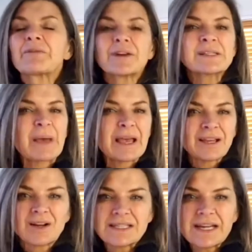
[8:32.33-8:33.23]
back in
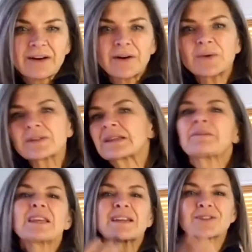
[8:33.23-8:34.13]
Ontario, some of
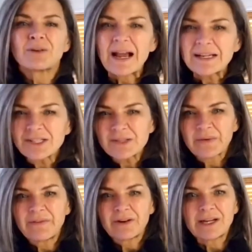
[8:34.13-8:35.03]
the interactions were
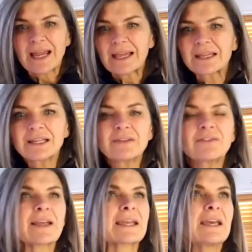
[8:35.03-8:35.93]
very negative.
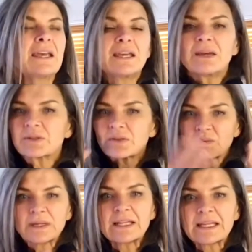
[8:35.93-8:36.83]
Like, it was
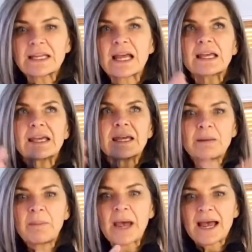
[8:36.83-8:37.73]
really
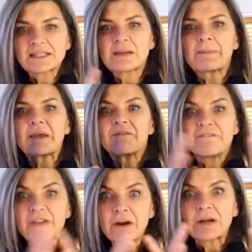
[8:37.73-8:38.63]
impacting me
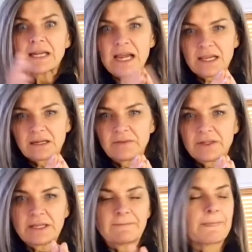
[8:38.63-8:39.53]
very
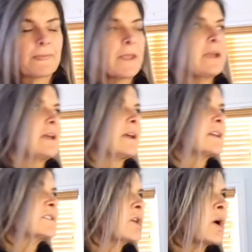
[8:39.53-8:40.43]
negatively.
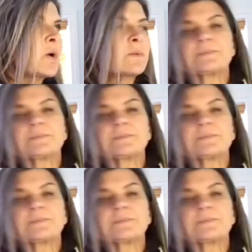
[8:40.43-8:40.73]
So